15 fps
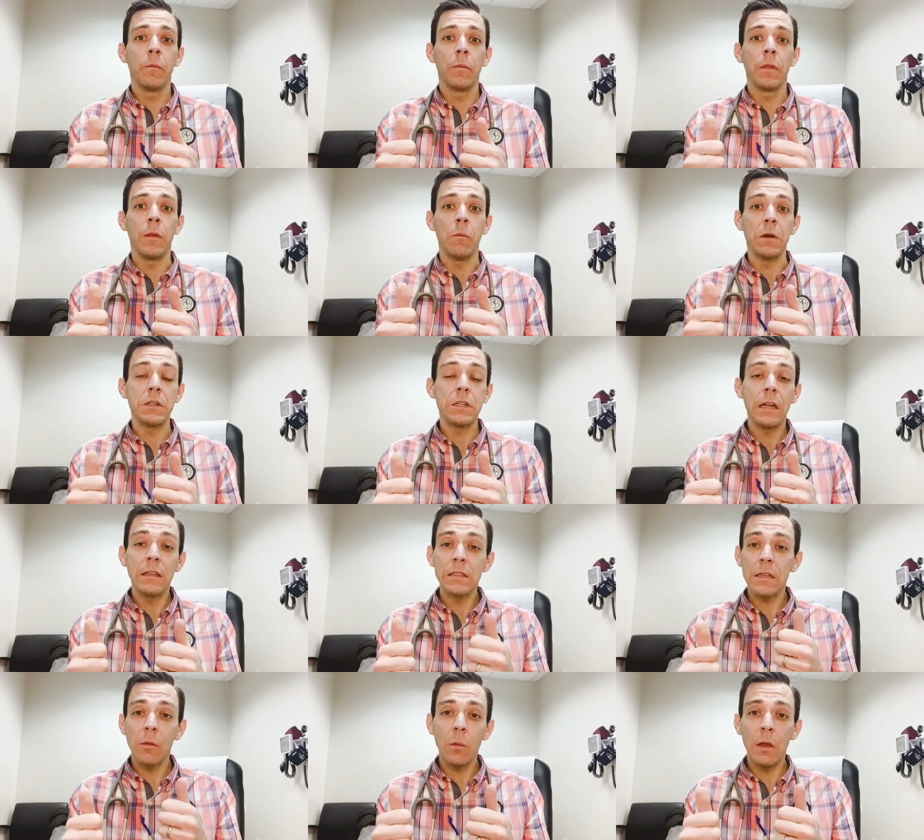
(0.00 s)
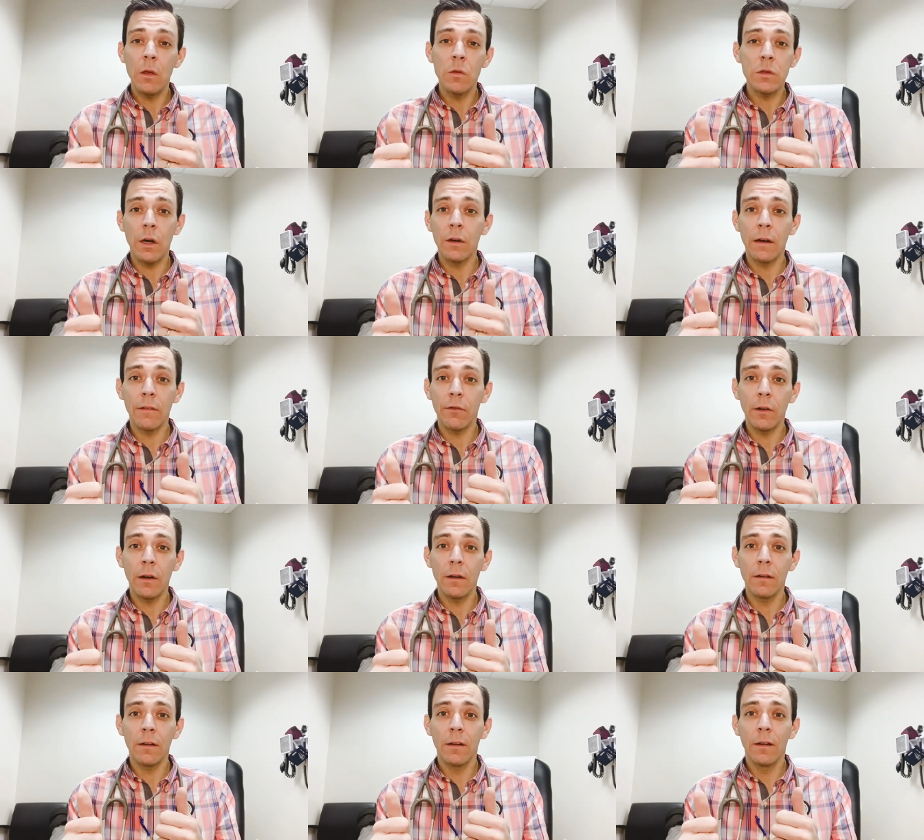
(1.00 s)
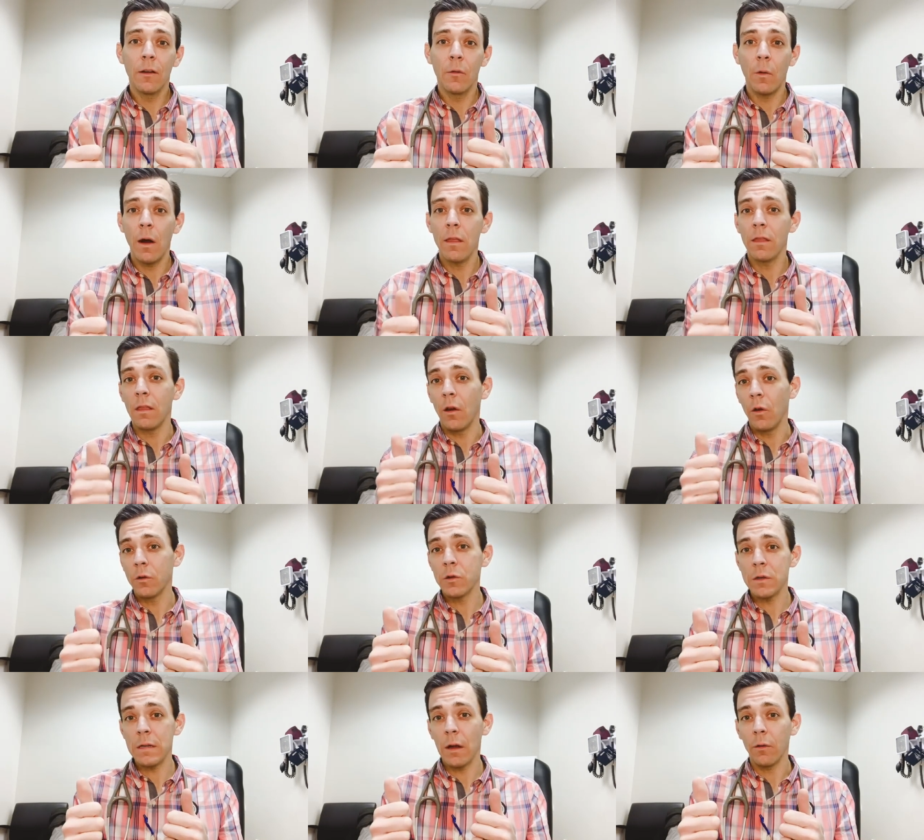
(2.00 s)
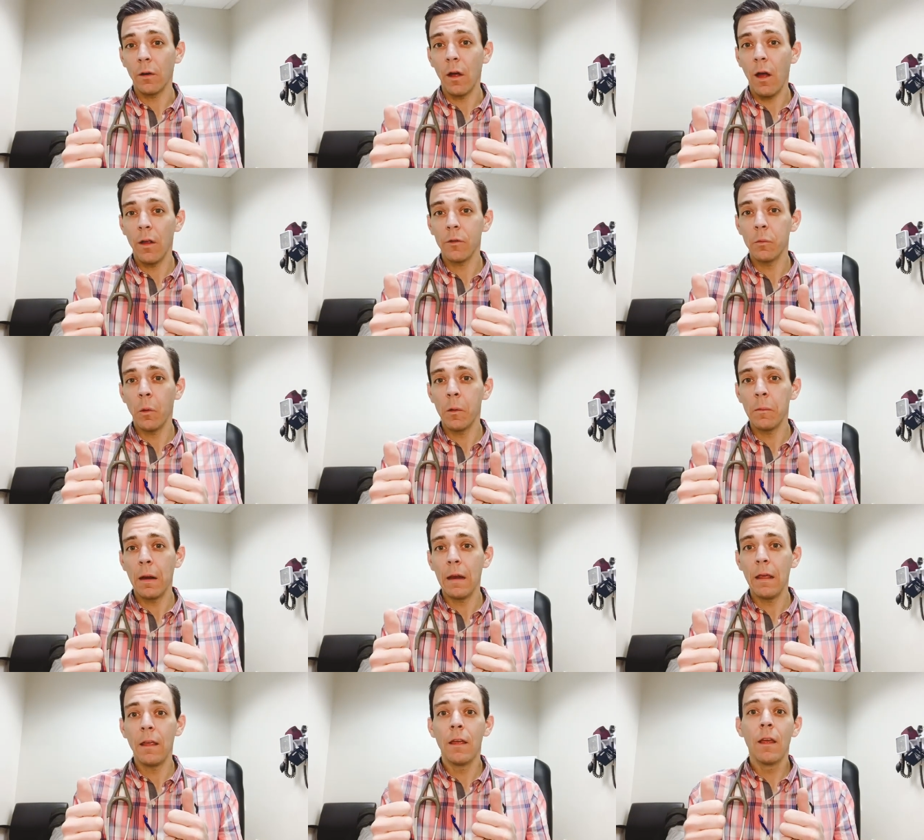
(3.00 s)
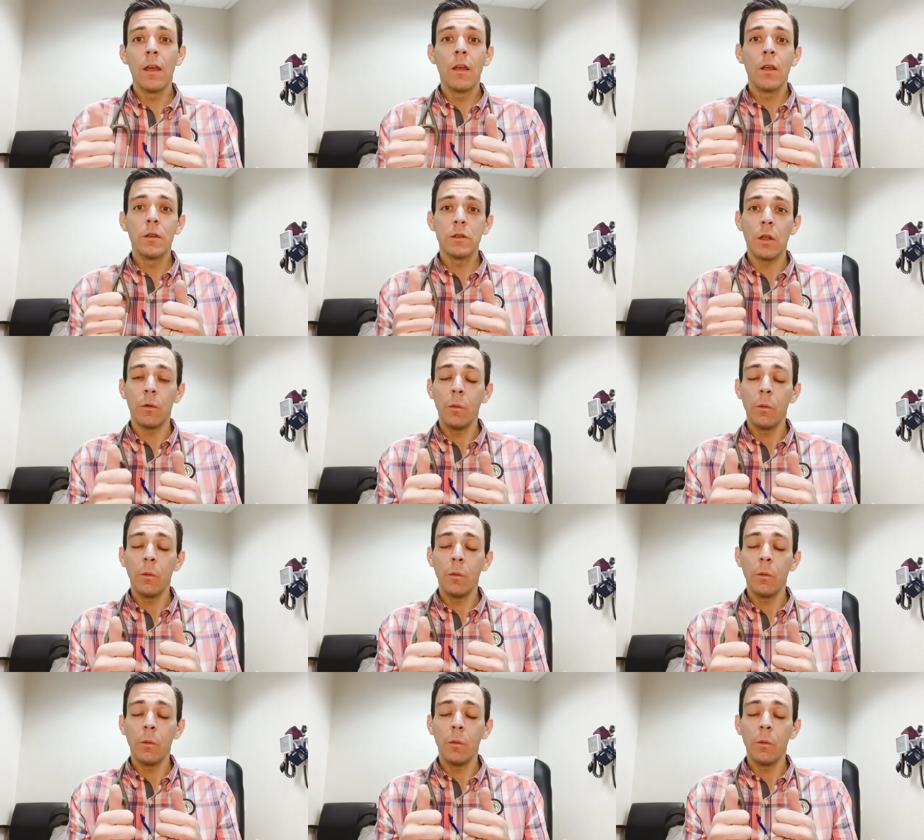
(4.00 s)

machines that we use are different, right? The ultrasound costs more money. So the